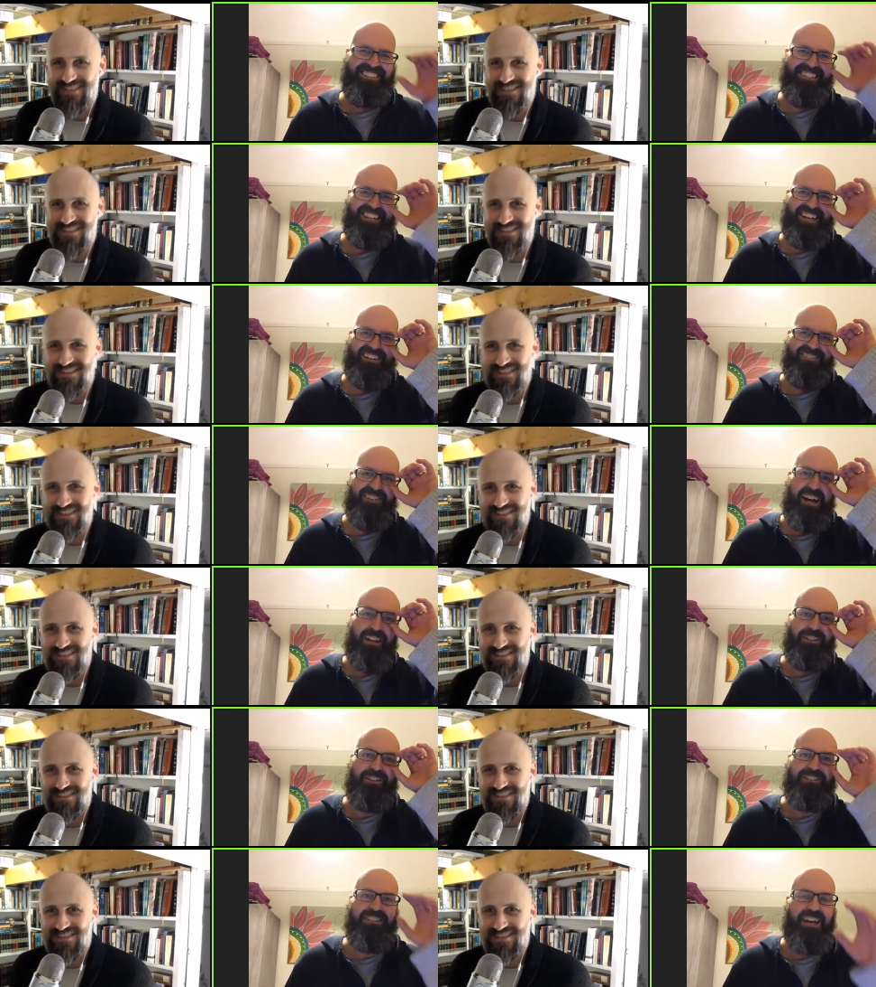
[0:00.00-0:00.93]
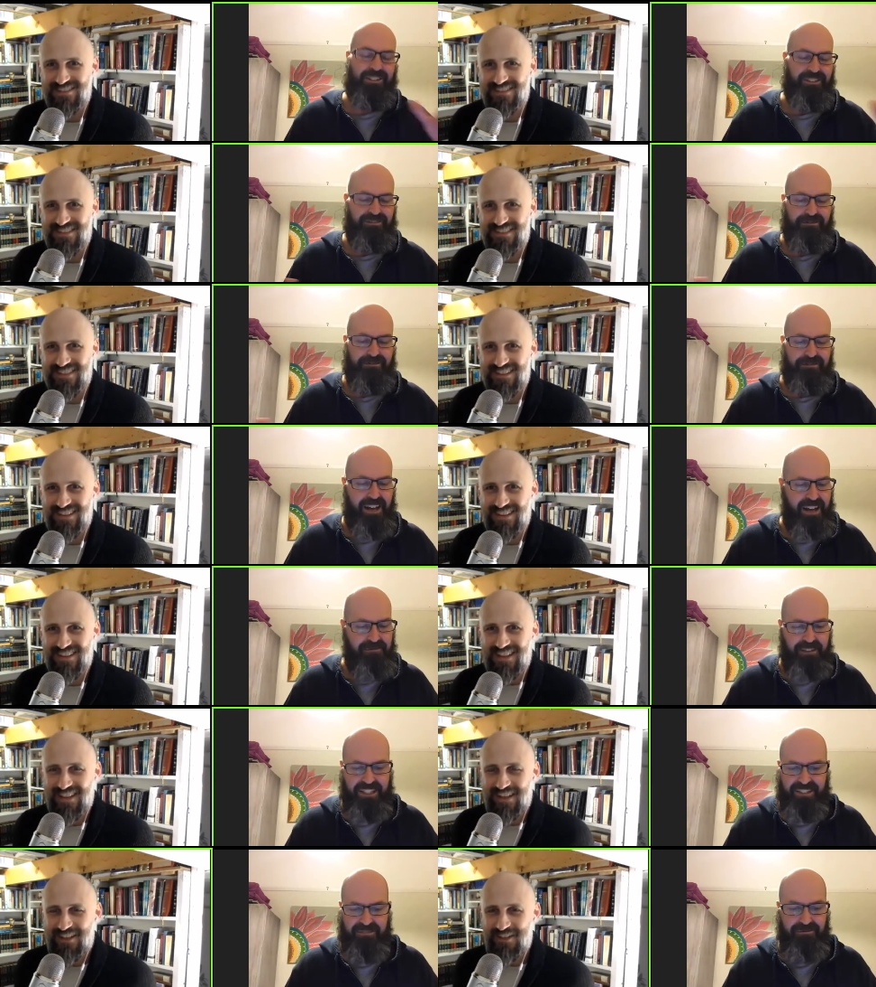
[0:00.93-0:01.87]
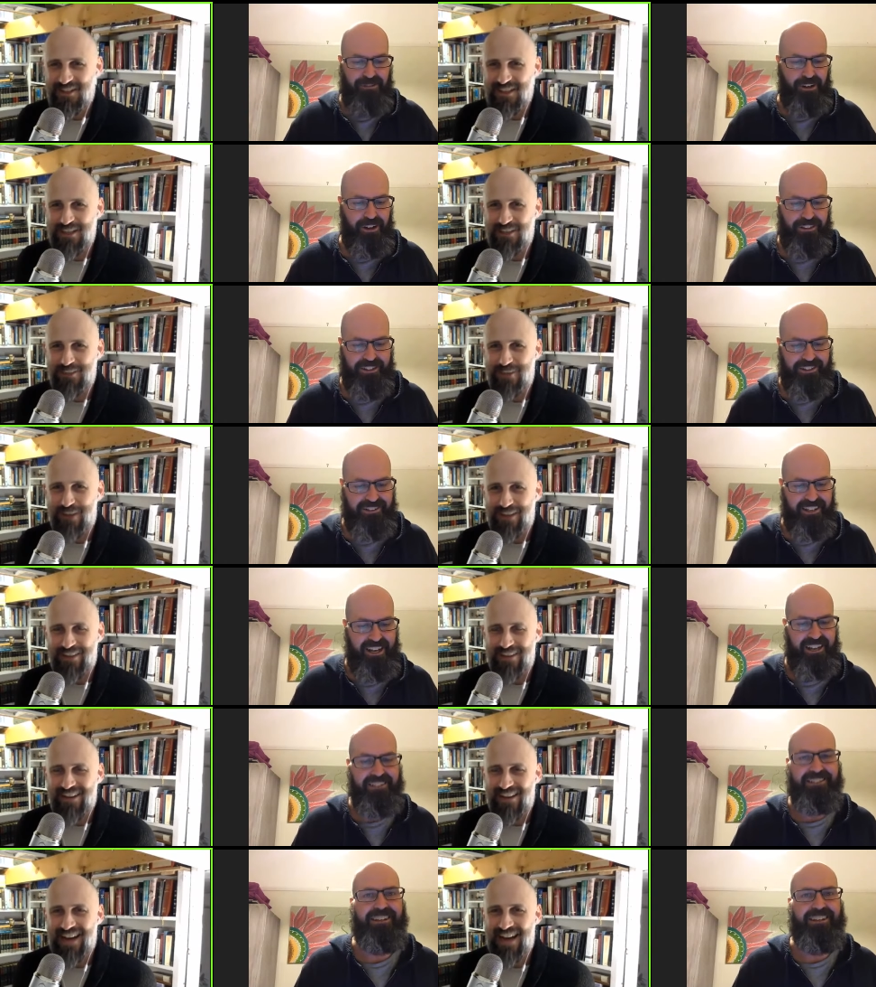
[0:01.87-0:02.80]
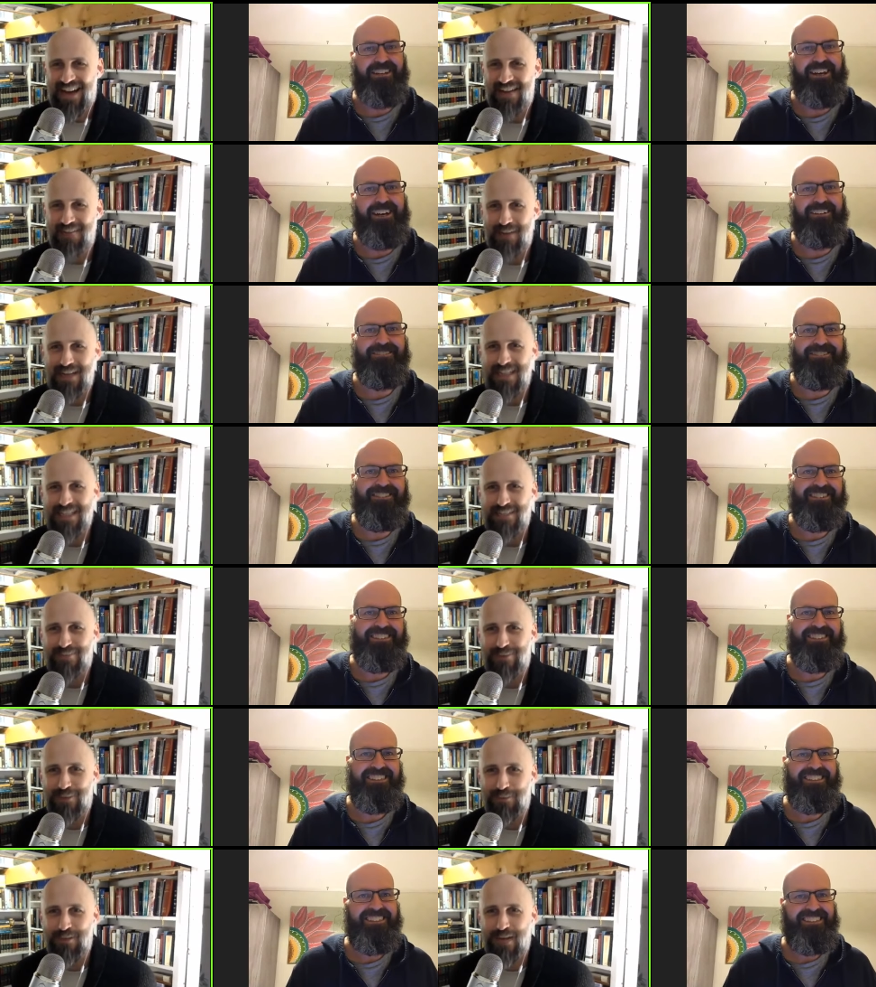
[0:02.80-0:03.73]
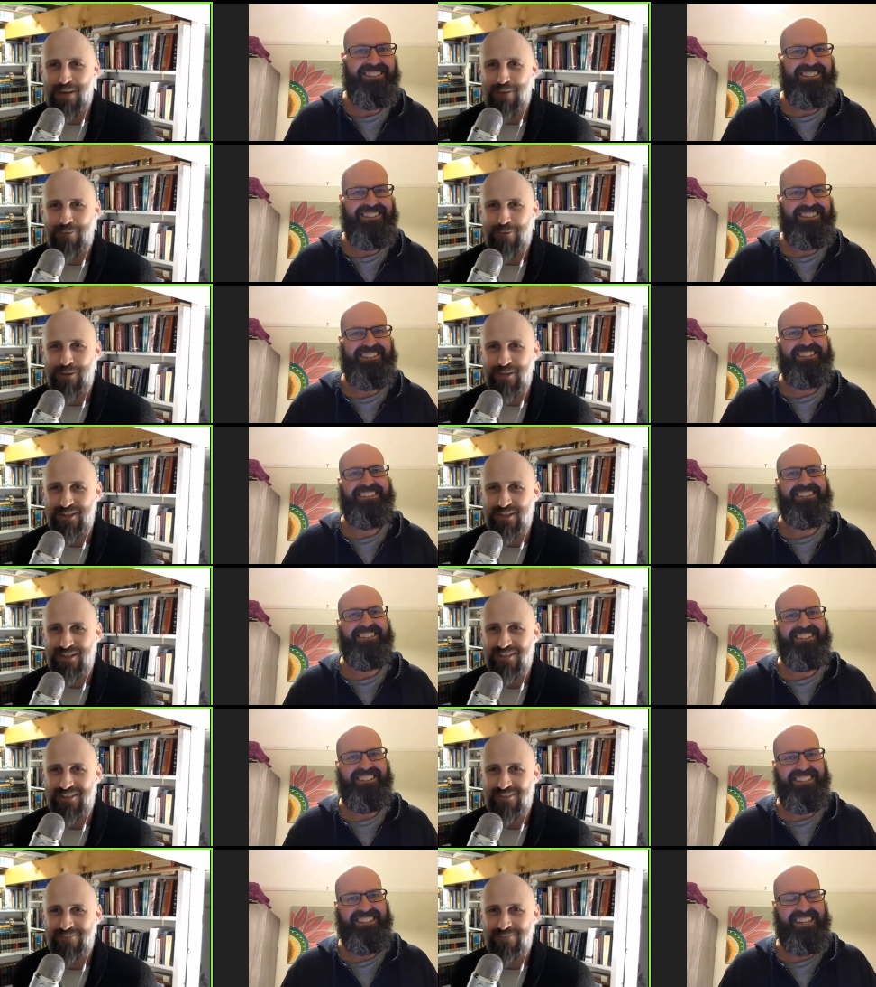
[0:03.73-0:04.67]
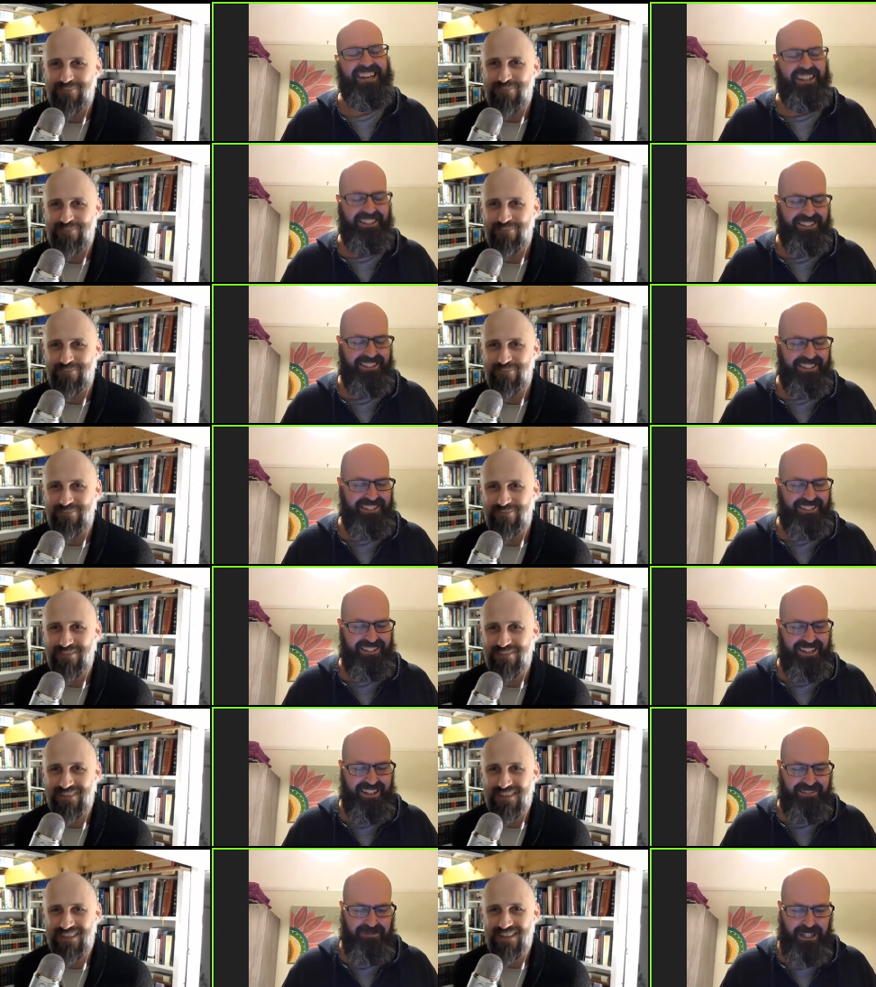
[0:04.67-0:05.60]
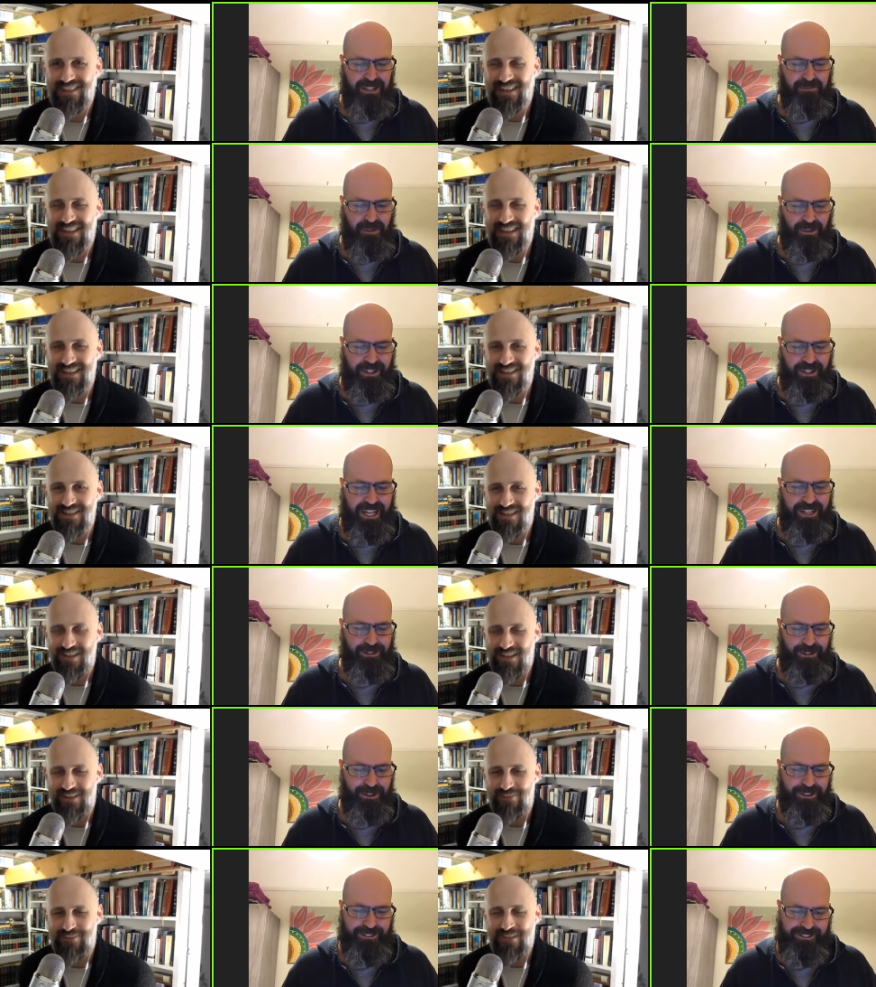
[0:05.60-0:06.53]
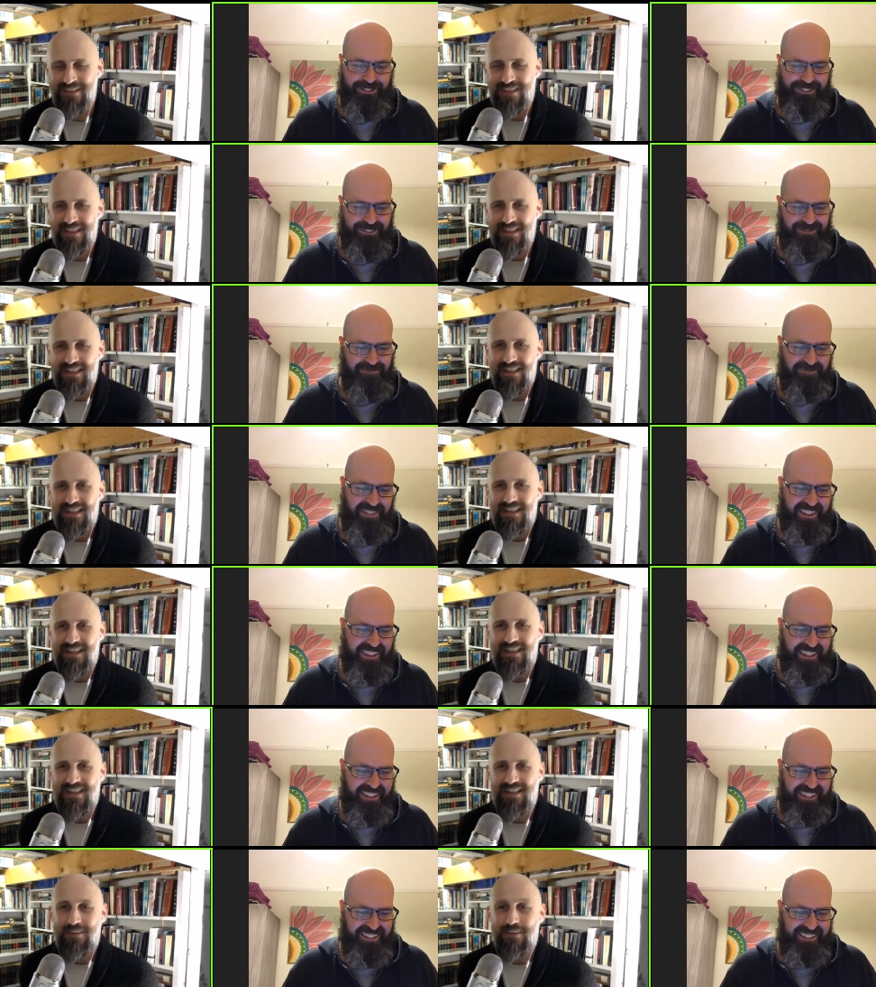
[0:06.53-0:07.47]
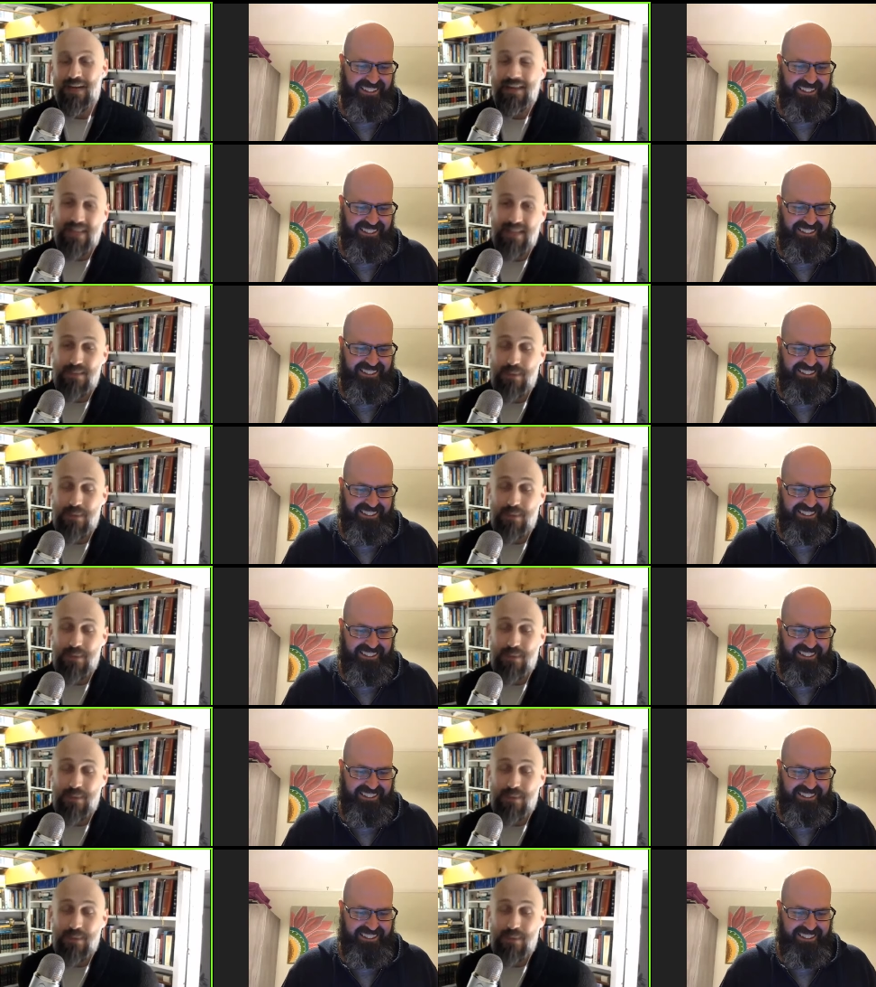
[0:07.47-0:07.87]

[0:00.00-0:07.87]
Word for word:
Speaker 1: Yeah, I couldn't. I couldn't find. Usually,
Speaker 2: you've got the high and mighty Philip Schaff version. Yeah,
Speaker 1: this is uh, yeah, totally.
Speaker 2: Um, and that's